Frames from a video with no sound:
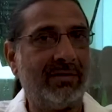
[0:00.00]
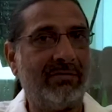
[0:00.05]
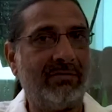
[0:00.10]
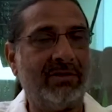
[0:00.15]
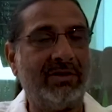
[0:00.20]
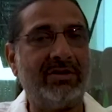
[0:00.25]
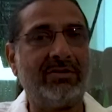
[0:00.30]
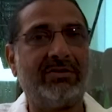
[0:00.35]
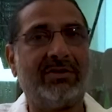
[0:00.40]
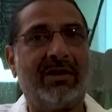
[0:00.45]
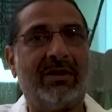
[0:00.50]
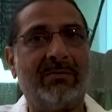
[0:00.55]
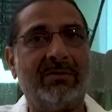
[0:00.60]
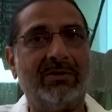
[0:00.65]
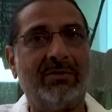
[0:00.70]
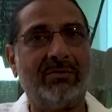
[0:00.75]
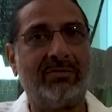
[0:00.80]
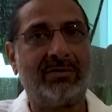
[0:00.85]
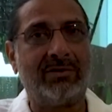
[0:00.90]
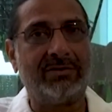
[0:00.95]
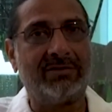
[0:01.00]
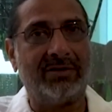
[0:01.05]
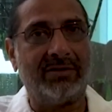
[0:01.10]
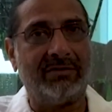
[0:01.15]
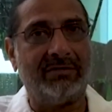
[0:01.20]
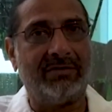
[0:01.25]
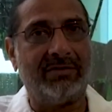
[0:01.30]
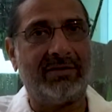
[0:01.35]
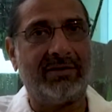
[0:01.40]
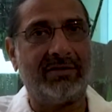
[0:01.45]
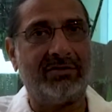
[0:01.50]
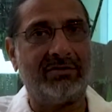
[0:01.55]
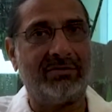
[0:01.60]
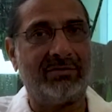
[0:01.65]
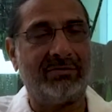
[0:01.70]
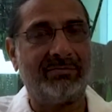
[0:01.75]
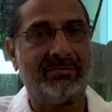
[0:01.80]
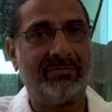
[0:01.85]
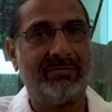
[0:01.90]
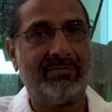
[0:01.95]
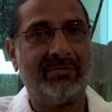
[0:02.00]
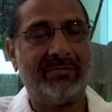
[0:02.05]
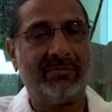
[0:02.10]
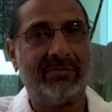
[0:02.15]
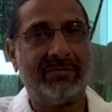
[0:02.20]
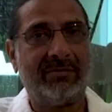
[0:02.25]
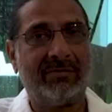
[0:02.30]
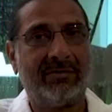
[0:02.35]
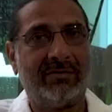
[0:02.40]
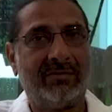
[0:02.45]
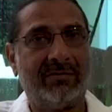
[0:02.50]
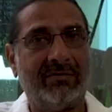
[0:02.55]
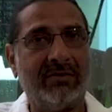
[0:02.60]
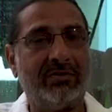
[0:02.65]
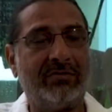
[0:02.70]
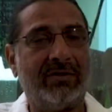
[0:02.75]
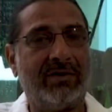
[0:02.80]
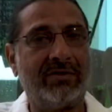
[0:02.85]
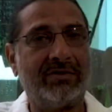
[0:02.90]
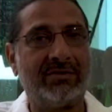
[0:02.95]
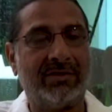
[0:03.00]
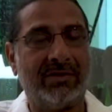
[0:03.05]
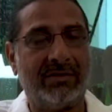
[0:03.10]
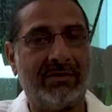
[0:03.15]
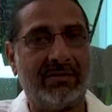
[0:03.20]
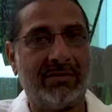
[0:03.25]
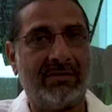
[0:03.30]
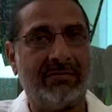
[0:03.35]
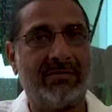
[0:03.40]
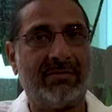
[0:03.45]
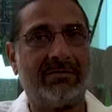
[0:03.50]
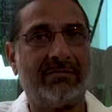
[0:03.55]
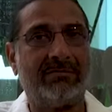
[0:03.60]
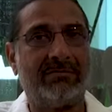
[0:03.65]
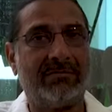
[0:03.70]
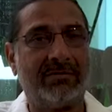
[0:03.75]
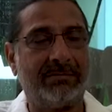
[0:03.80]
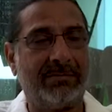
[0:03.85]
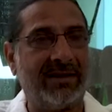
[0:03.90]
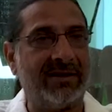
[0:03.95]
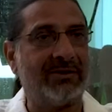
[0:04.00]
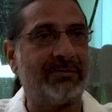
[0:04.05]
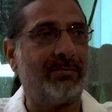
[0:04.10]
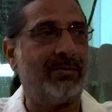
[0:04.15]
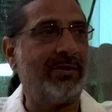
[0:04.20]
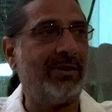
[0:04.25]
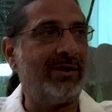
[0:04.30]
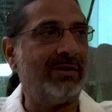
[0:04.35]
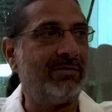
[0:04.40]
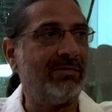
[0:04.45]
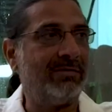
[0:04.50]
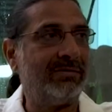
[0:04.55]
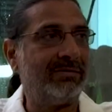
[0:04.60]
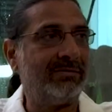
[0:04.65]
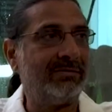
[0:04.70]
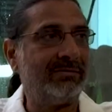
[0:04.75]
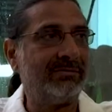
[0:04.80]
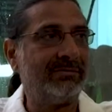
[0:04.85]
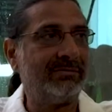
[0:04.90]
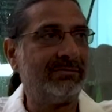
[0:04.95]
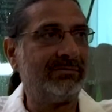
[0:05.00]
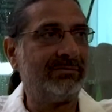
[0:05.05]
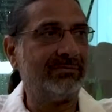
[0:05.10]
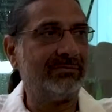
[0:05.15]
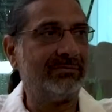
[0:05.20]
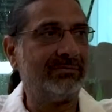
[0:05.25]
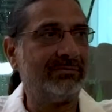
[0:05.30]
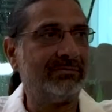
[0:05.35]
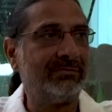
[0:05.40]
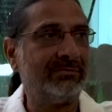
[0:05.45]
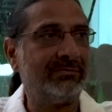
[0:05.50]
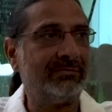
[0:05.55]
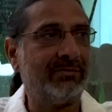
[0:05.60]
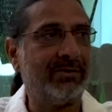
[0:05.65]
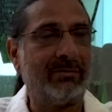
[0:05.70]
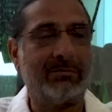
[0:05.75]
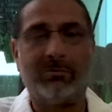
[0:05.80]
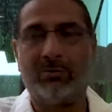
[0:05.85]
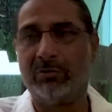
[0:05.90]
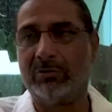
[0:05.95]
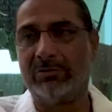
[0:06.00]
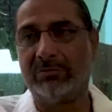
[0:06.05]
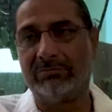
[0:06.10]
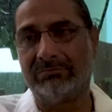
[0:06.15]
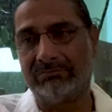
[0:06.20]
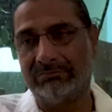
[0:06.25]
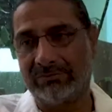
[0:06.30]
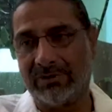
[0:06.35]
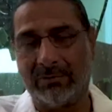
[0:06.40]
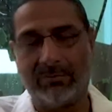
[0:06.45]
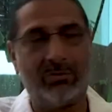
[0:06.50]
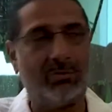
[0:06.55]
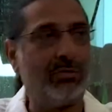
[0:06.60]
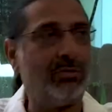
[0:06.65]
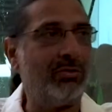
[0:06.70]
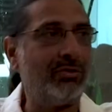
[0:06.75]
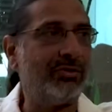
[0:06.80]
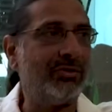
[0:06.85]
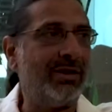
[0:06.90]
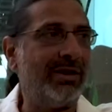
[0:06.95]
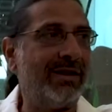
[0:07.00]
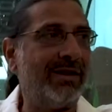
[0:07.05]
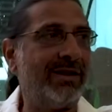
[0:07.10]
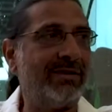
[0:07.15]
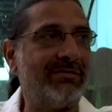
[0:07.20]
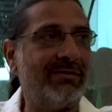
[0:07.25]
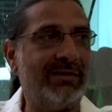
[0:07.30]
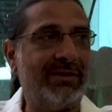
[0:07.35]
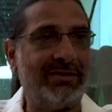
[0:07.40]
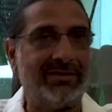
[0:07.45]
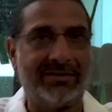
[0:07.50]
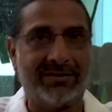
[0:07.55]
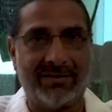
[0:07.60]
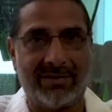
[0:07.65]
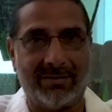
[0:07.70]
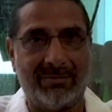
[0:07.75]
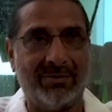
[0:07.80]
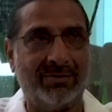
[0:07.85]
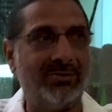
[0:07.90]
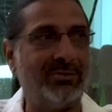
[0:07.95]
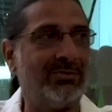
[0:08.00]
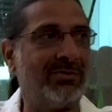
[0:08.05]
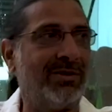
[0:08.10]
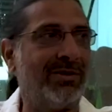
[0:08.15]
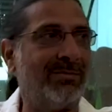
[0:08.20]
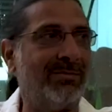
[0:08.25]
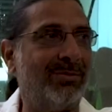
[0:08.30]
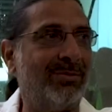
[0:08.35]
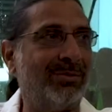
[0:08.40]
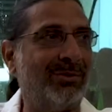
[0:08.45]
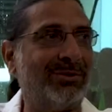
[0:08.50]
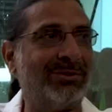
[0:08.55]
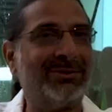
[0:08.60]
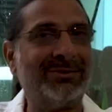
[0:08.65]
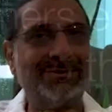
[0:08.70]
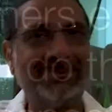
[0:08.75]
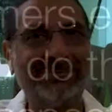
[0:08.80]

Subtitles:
with this carbon neutral certification, which was a plus point for both Colombo Courtyard as well as carbon neutral both.